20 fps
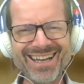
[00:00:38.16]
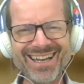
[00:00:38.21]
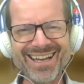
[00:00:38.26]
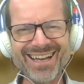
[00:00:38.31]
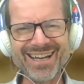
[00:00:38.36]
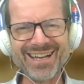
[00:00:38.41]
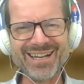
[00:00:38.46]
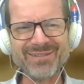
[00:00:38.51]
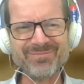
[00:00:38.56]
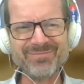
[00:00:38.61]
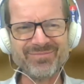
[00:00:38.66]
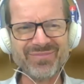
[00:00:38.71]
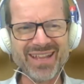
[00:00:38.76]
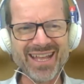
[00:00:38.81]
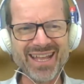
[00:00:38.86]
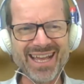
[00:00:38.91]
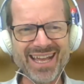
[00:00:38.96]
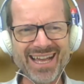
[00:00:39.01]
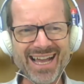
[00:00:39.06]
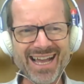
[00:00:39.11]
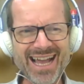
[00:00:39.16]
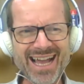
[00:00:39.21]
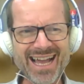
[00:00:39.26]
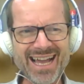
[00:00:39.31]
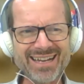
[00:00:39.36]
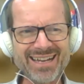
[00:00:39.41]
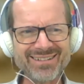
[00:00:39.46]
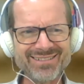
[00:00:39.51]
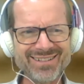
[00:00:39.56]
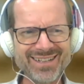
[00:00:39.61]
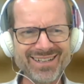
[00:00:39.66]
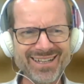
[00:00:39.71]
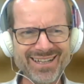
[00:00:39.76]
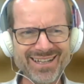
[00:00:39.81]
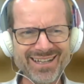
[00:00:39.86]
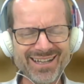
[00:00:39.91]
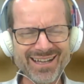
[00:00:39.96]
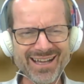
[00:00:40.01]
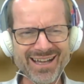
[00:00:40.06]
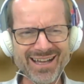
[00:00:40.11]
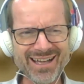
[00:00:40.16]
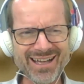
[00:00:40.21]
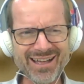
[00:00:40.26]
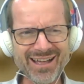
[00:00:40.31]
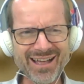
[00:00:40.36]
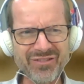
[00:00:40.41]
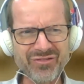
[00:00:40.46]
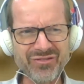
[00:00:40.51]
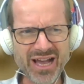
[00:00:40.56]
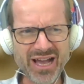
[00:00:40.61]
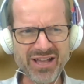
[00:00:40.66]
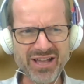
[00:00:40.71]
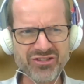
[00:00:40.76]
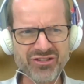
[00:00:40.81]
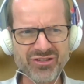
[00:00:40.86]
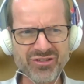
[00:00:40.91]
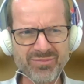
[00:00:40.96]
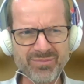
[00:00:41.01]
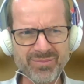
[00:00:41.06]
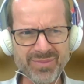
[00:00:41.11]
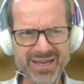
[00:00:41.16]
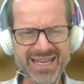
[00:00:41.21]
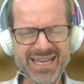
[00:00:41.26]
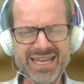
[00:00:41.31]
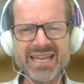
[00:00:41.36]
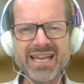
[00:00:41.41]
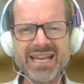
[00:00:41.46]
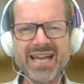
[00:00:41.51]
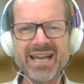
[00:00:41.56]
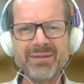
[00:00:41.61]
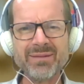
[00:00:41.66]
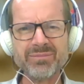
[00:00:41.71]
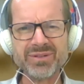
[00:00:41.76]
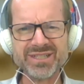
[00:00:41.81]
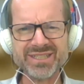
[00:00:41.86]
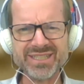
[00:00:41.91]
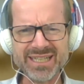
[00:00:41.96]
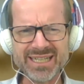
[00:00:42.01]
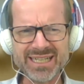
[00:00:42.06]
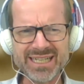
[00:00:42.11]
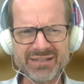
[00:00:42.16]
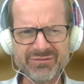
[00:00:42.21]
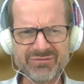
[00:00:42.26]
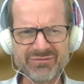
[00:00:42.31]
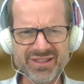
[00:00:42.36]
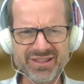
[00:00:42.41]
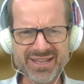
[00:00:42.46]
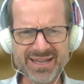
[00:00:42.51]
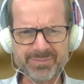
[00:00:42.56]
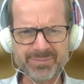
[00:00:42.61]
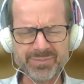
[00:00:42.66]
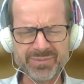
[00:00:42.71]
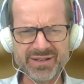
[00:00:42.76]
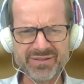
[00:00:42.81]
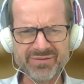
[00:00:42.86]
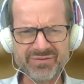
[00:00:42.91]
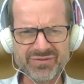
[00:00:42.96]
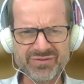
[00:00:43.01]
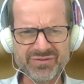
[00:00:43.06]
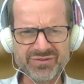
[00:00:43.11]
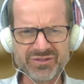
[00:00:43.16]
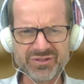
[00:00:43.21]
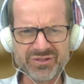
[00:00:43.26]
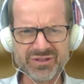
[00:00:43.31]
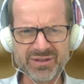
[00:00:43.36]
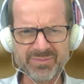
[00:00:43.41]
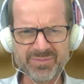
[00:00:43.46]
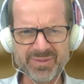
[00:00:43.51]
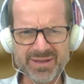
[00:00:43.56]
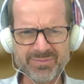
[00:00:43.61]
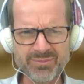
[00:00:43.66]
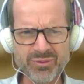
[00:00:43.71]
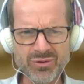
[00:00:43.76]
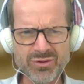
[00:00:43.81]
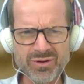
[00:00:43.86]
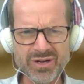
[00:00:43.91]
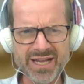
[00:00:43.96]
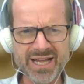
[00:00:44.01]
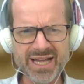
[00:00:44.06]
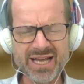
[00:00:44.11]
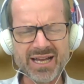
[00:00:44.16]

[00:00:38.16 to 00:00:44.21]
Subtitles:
and thus be particularly receptive to the people,